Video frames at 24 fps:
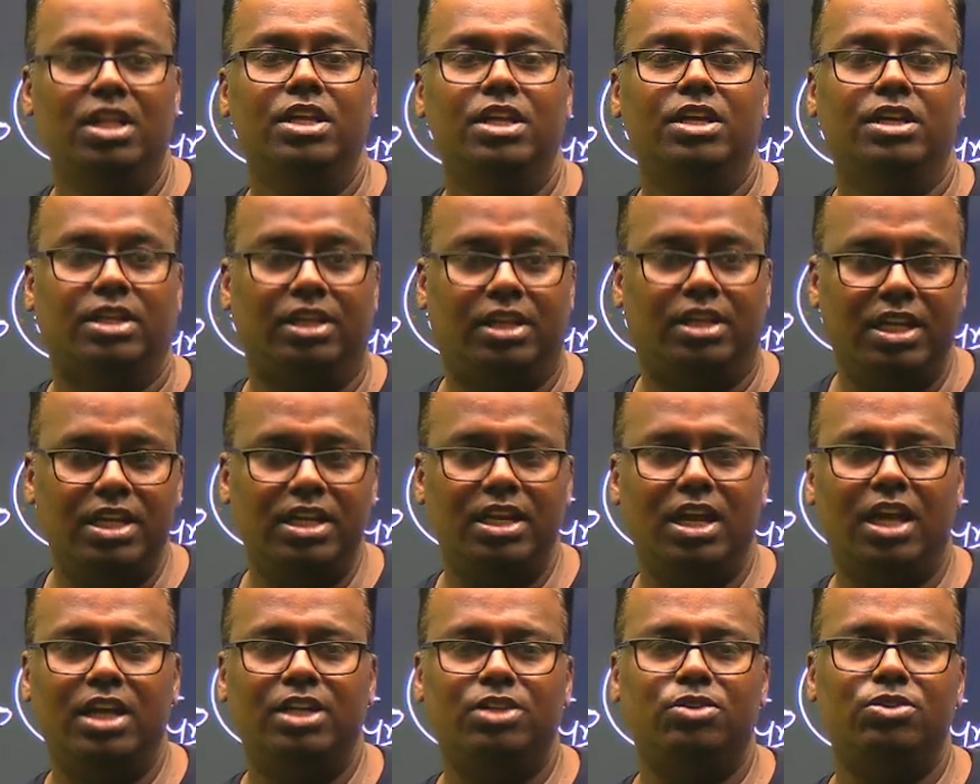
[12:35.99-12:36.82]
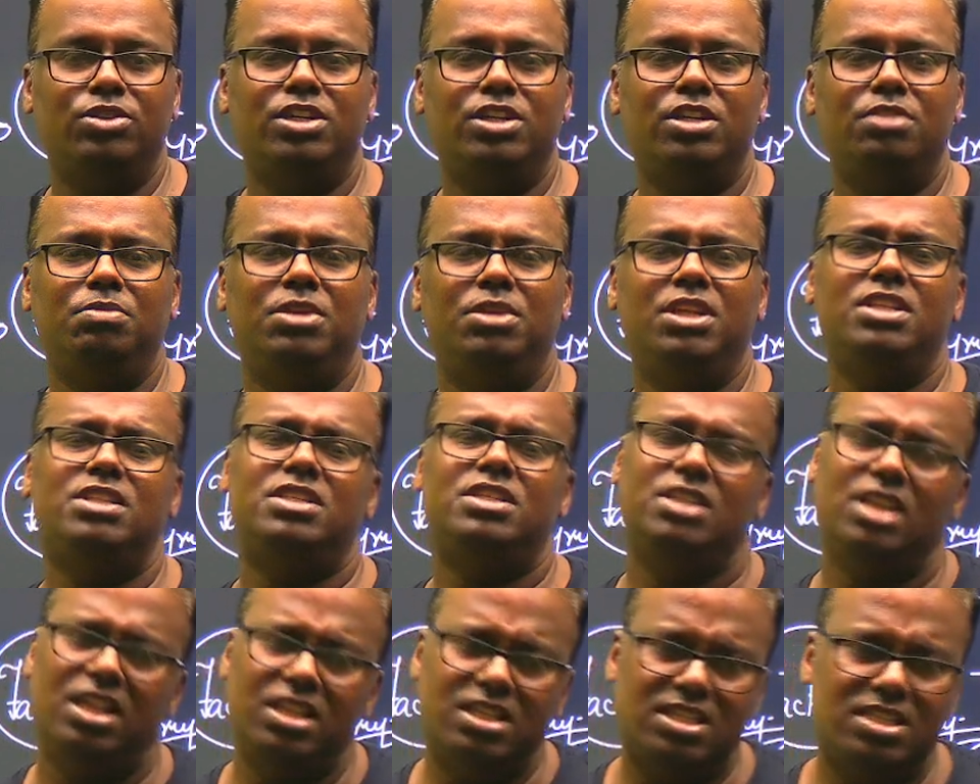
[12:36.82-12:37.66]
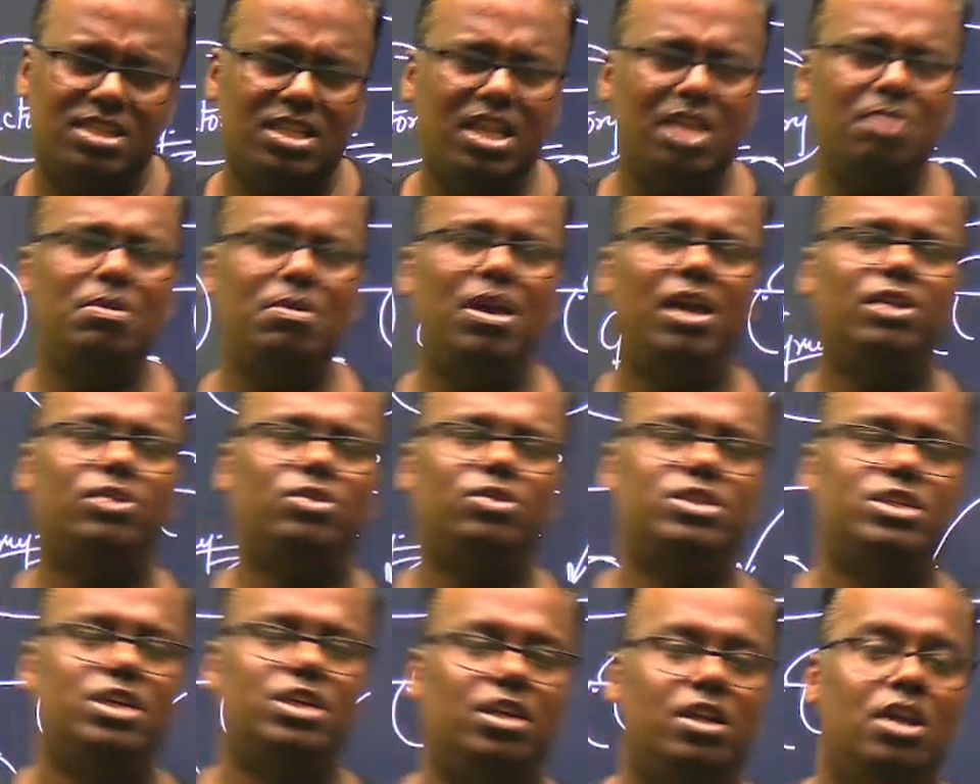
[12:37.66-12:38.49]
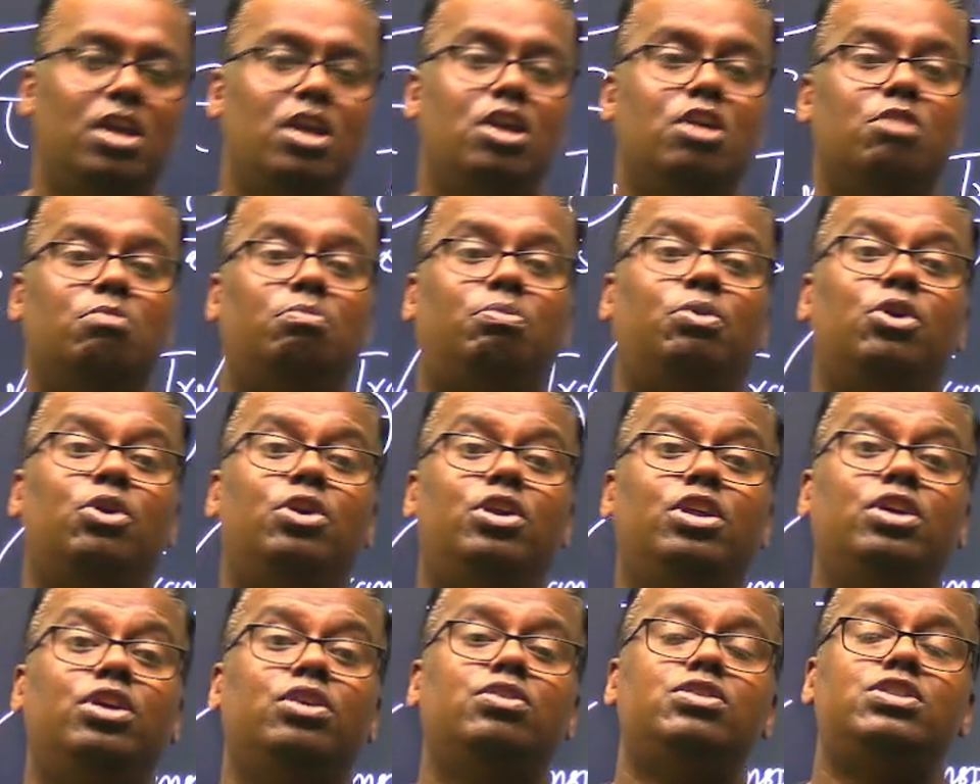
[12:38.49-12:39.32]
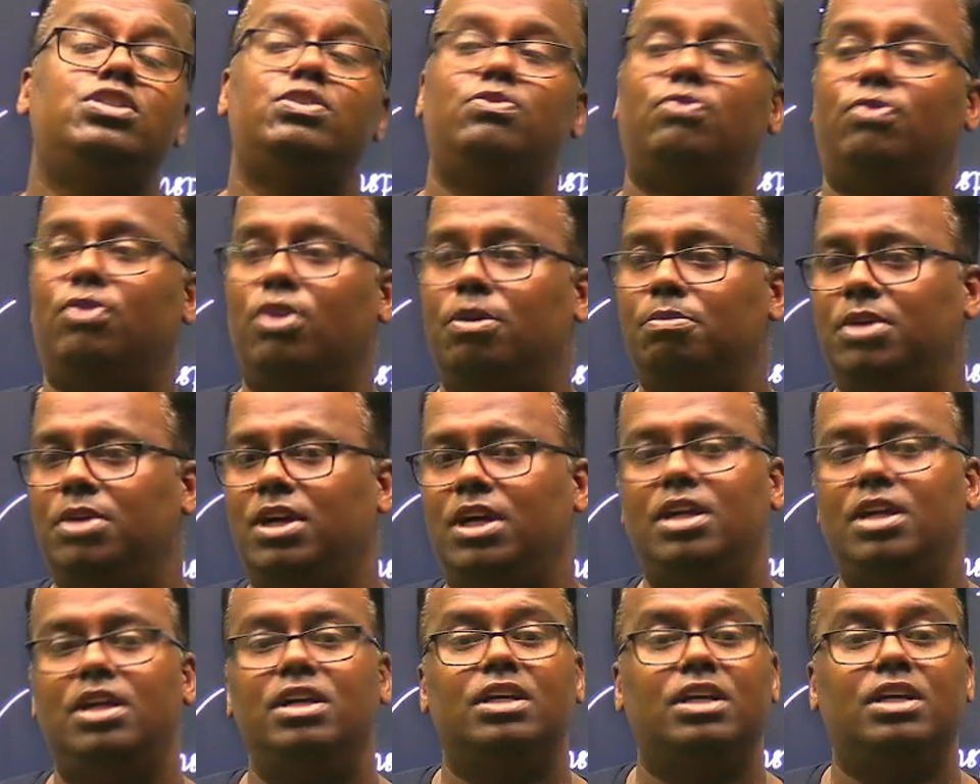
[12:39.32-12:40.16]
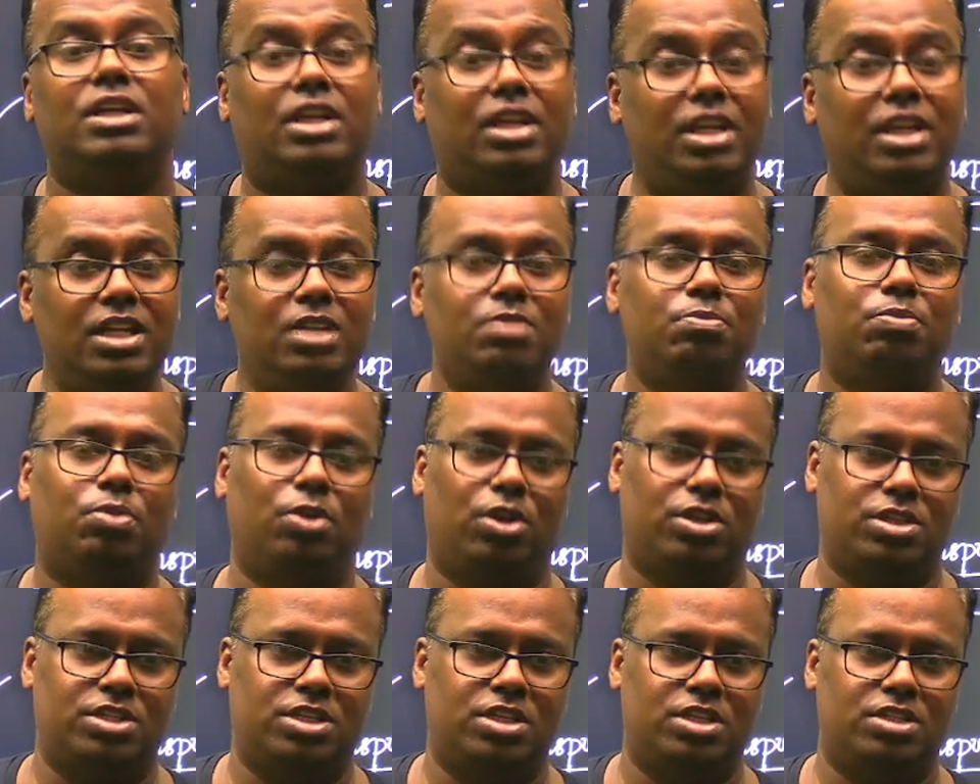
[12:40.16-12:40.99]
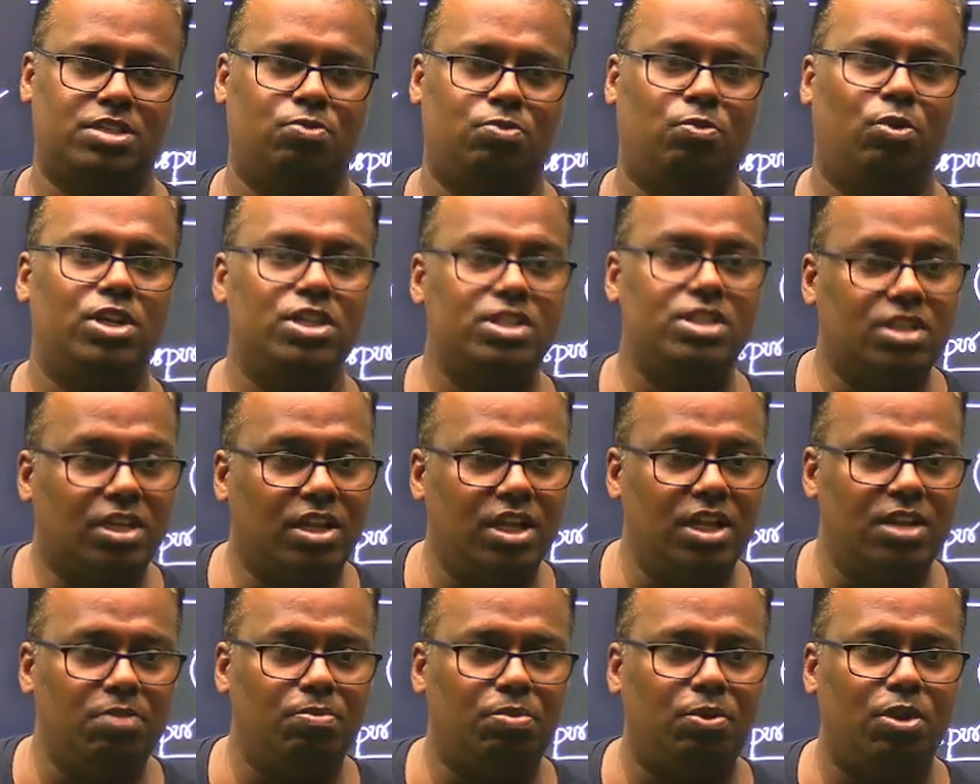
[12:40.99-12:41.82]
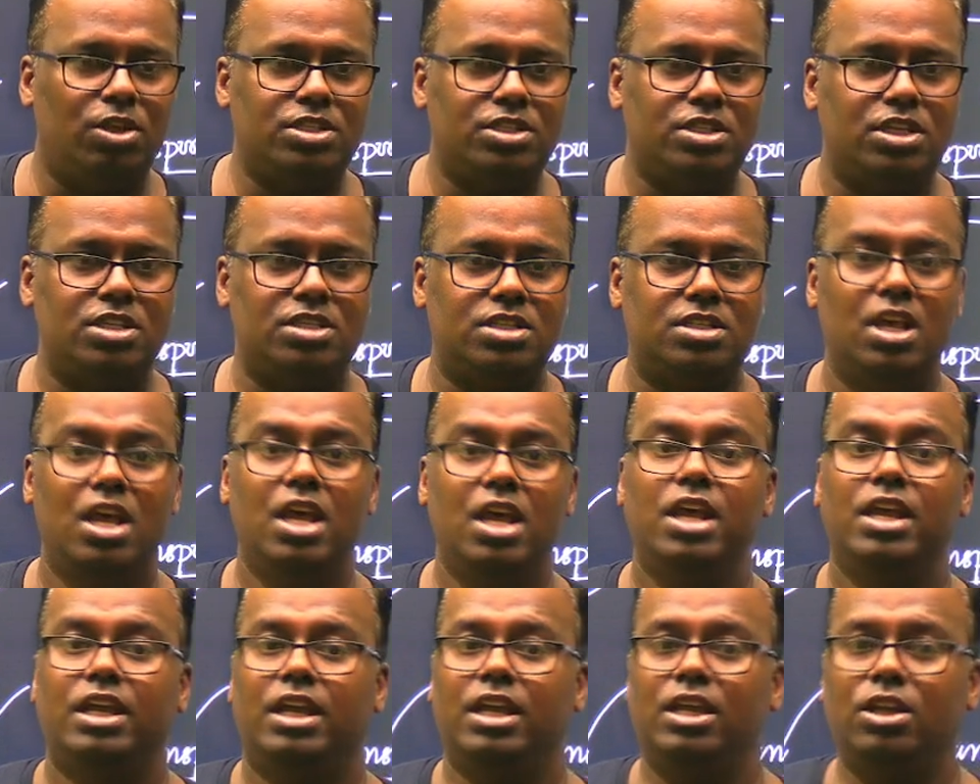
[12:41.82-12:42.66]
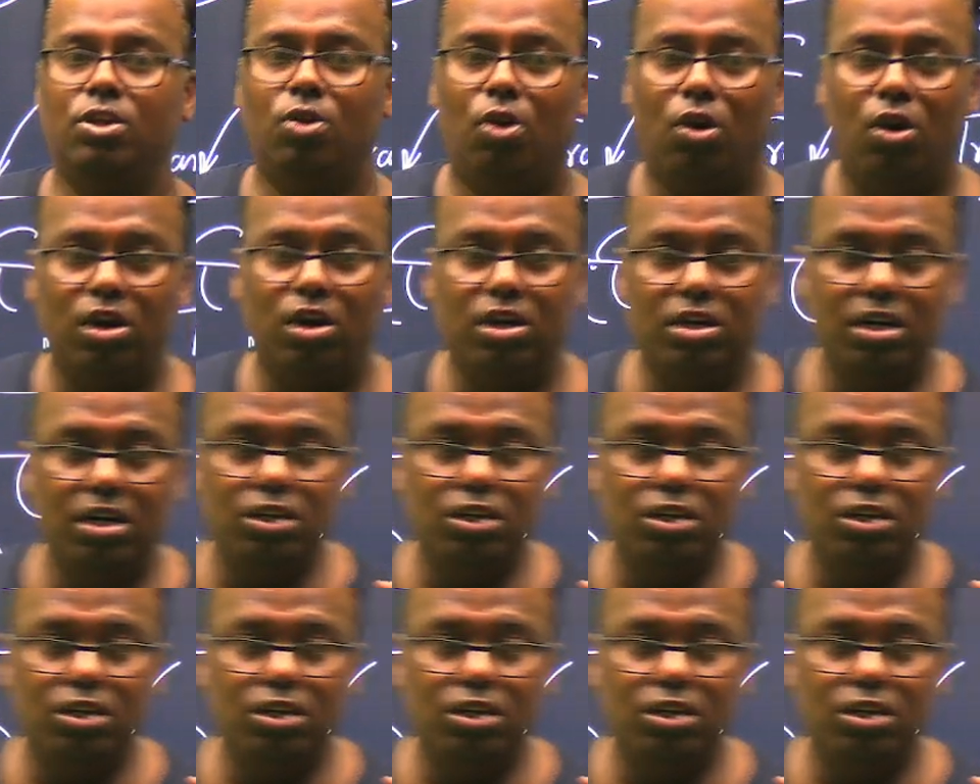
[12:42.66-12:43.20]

Green hydrogen means it's same hydrogen produced from a green process. What is green process? In order to